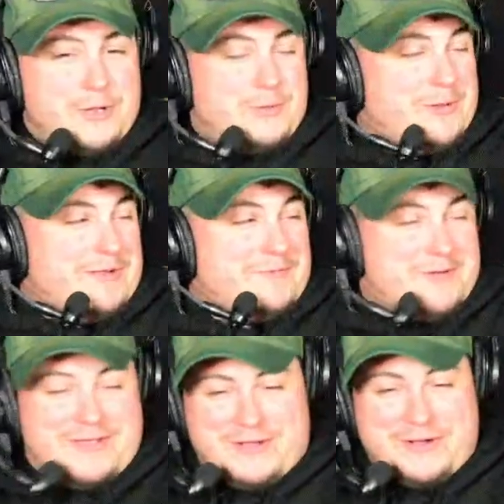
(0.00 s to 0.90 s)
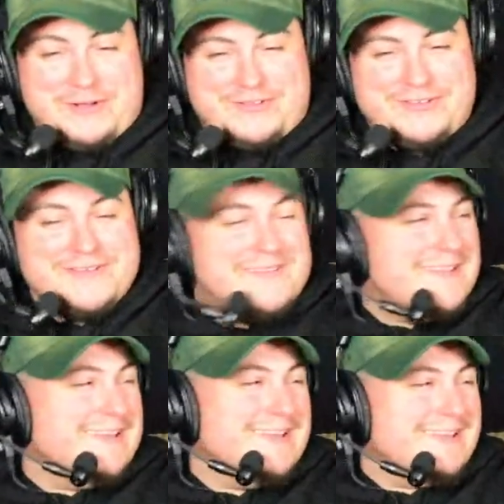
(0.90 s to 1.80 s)
He is pretty. He is good
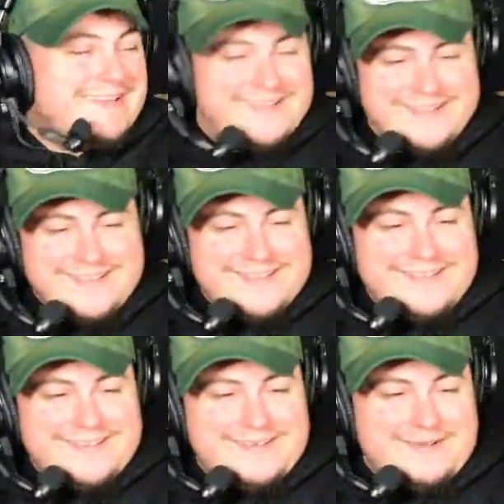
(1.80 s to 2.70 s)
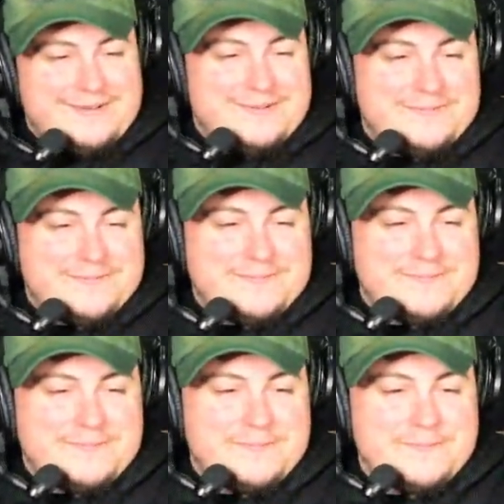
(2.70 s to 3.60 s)
in the kitchen. But it's
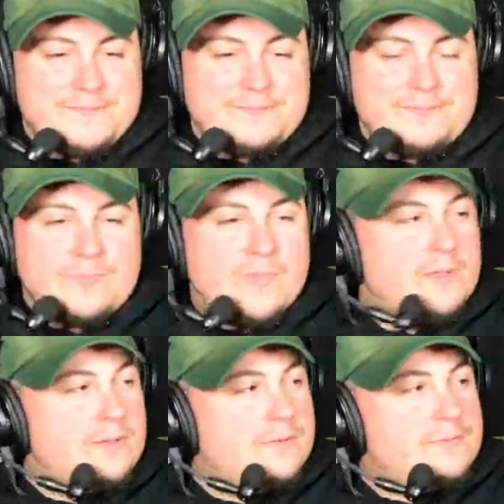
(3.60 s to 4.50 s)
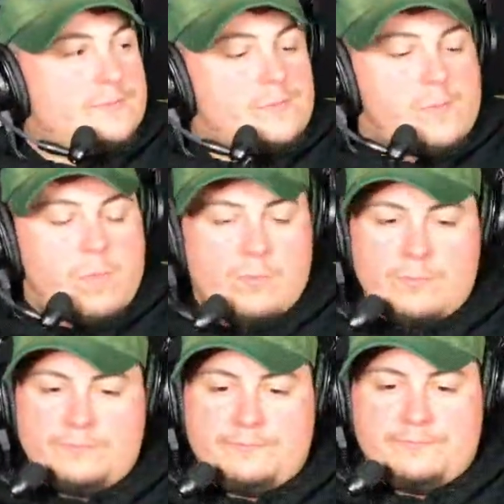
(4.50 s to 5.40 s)
almost like he gets he
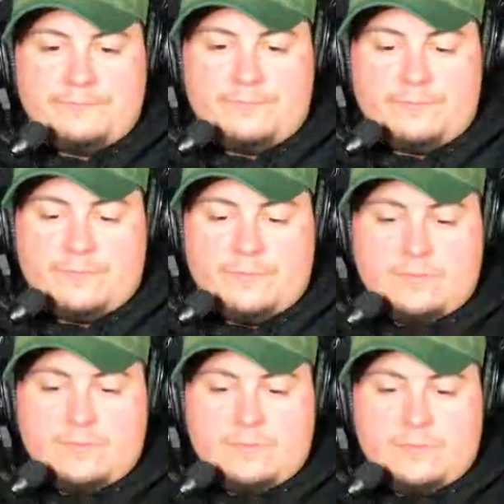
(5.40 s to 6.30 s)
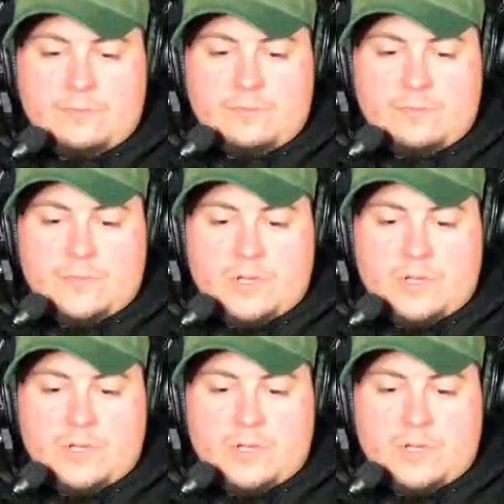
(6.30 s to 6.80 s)
takes it seriously. He has a passion for it.